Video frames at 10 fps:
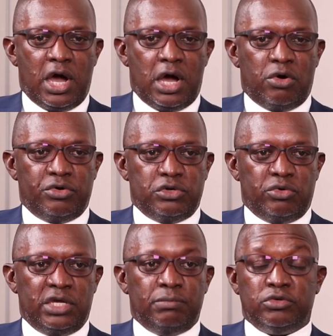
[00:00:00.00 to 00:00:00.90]
how
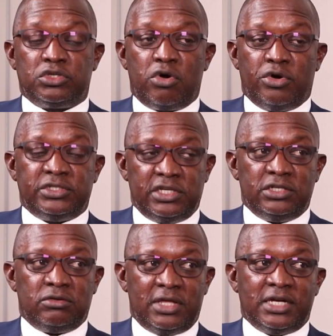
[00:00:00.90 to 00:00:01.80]
you input costs
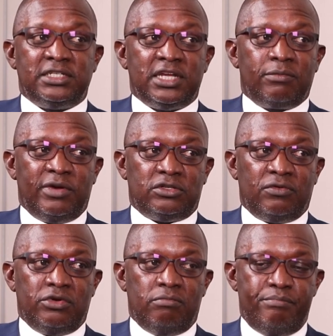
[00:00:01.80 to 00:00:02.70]
into that segment
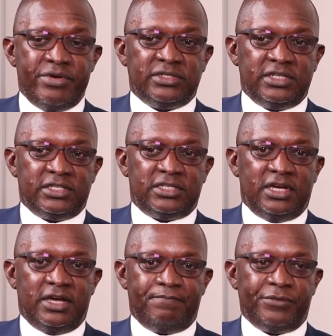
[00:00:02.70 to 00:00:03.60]
of your business
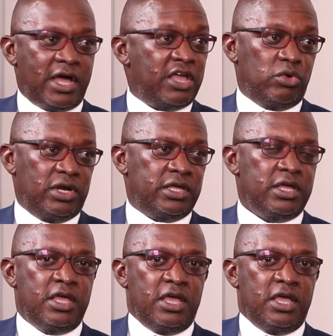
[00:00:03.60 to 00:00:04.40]
um, annually.